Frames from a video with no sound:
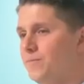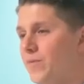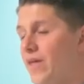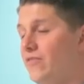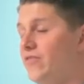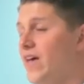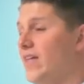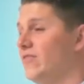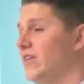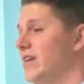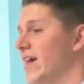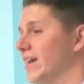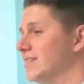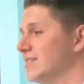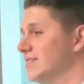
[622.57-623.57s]
And then the
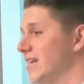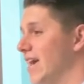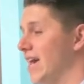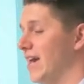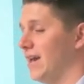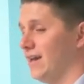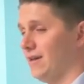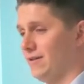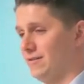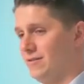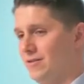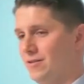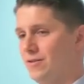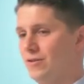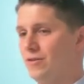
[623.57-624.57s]
next day,
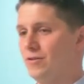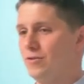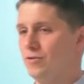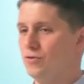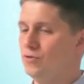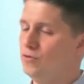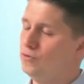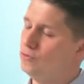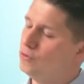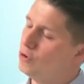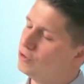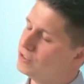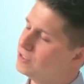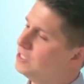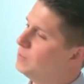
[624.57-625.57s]
you
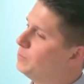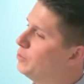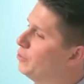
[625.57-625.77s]
go to sleep,